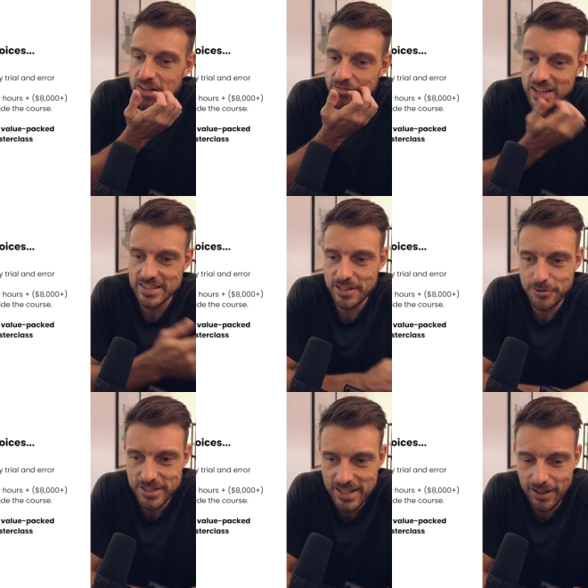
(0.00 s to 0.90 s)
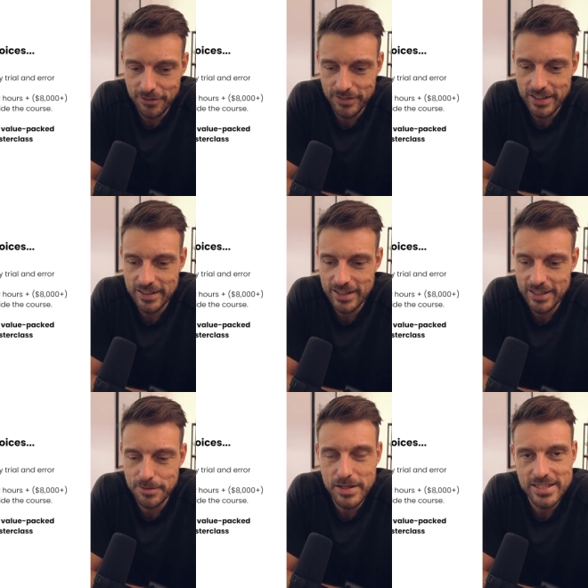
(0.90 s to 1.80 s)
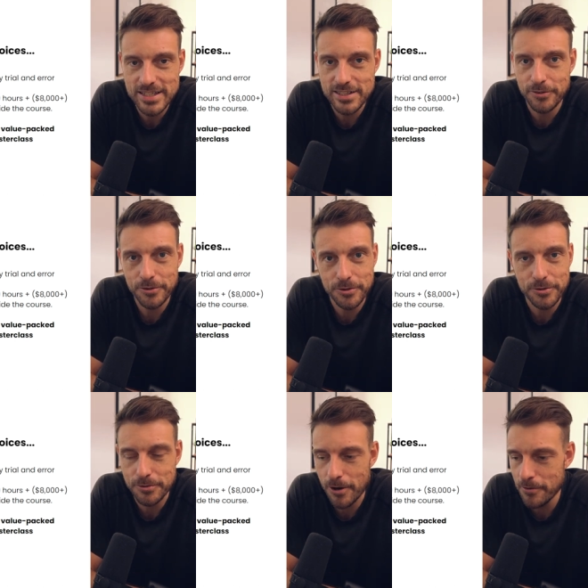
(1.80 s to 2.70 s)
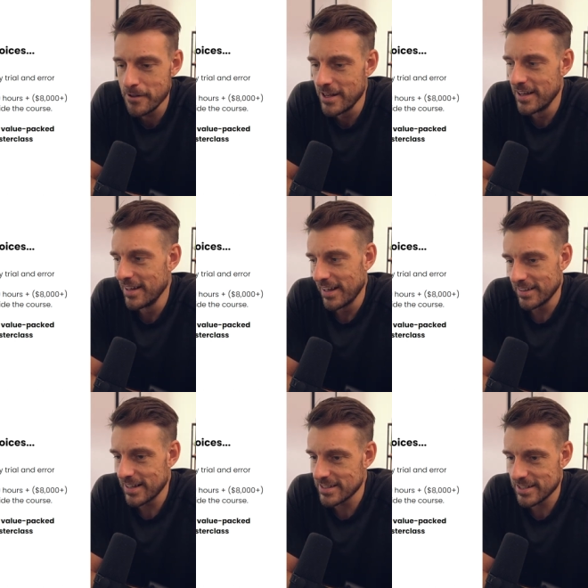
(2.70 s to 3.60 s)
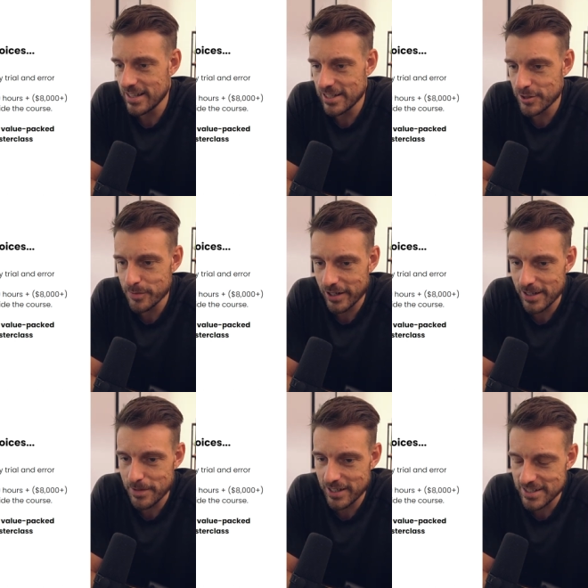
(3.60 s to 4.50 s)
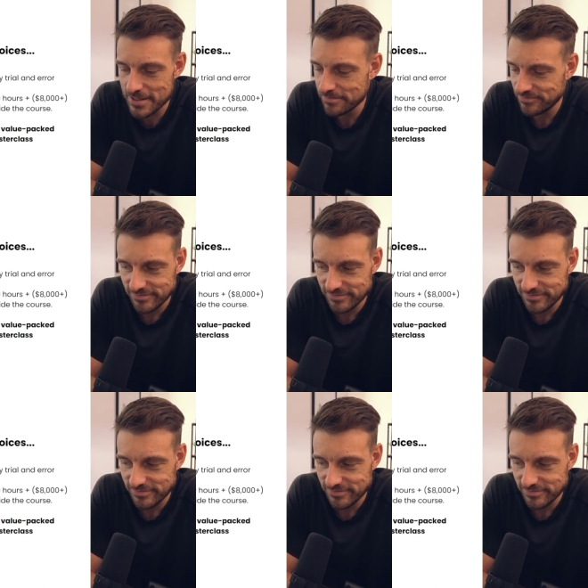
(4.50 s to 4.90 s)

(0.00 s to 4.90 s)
invest in yourself in in the business in order to grow and that's that's super key because